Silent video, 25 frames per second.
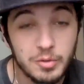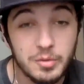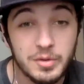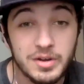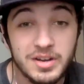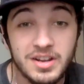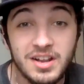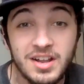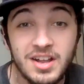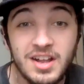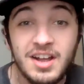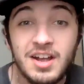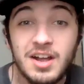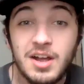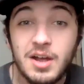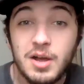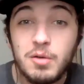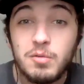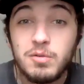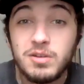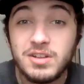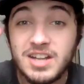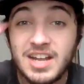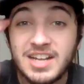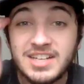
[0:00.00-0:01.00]
who will,
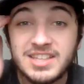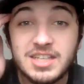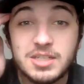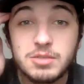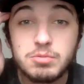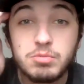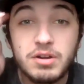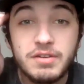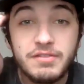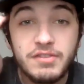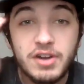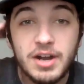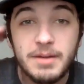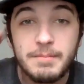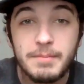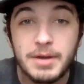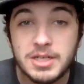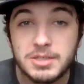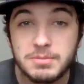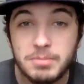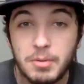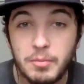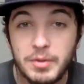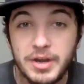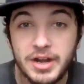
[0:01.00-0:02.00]
will like this one very
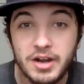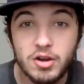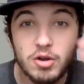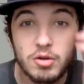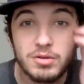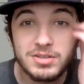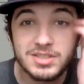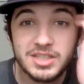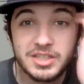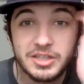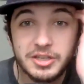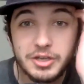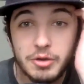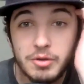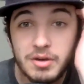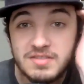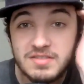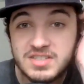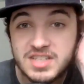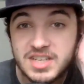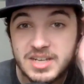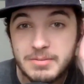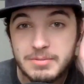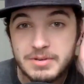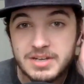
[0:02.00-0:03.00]
much. But we are going to the
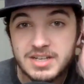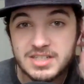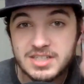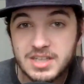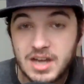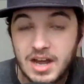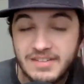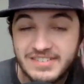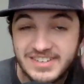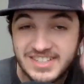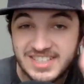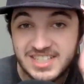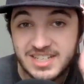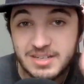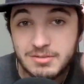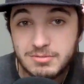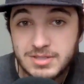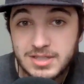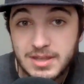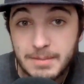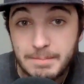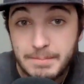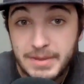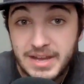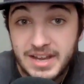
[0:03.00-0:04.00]
UFC because obviously it
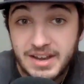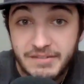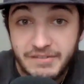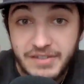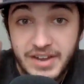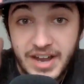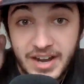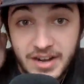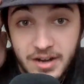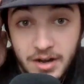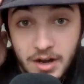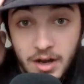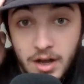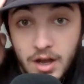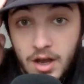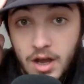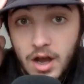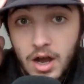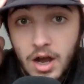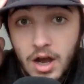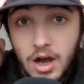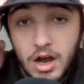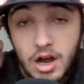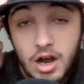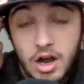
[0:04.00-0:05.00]
was the big event
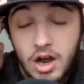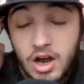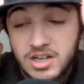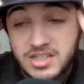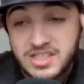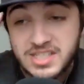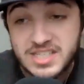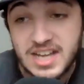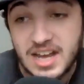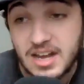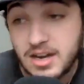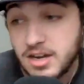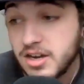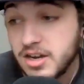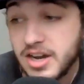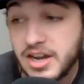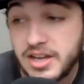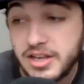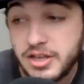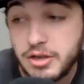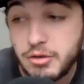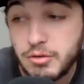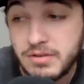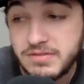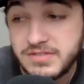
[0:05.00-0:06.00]
uh, on
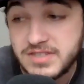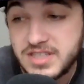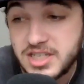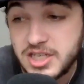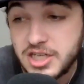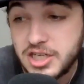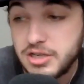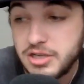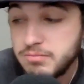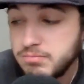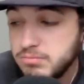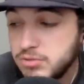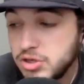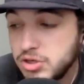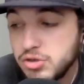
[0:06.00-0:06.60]
Saturday, UFC